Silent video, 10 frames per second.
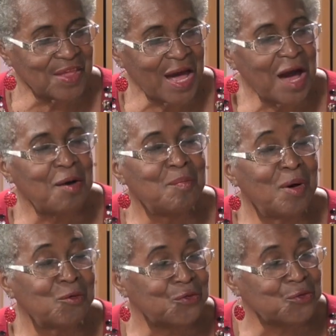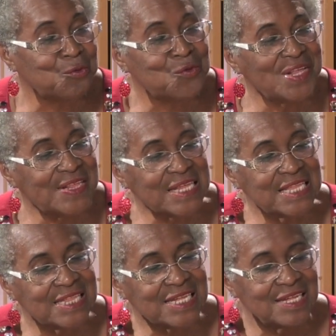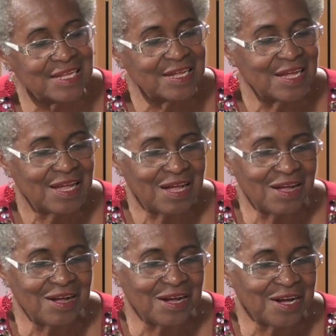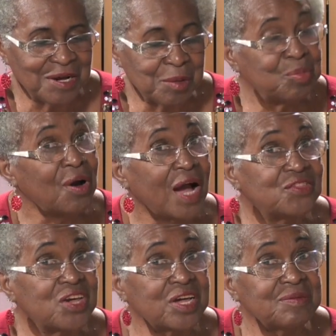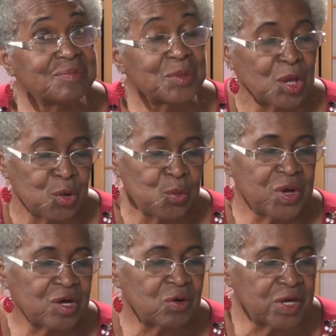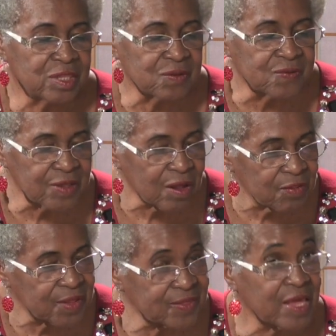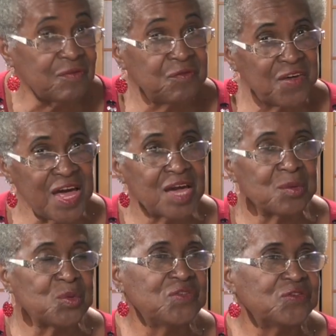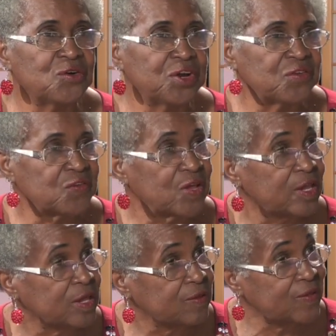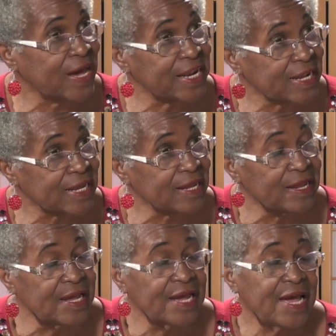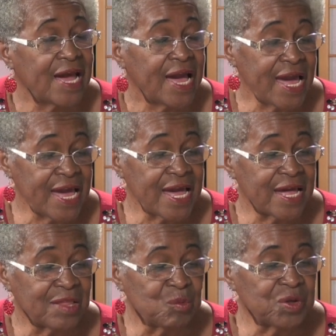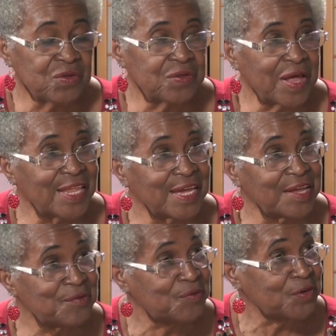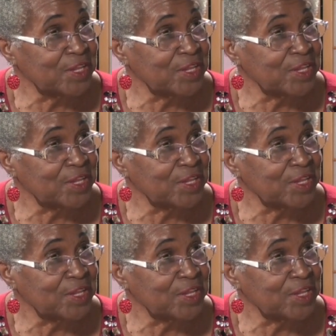our most recent project. We're going to sell this. In fact, we started selling it Saturday. And we're selling it for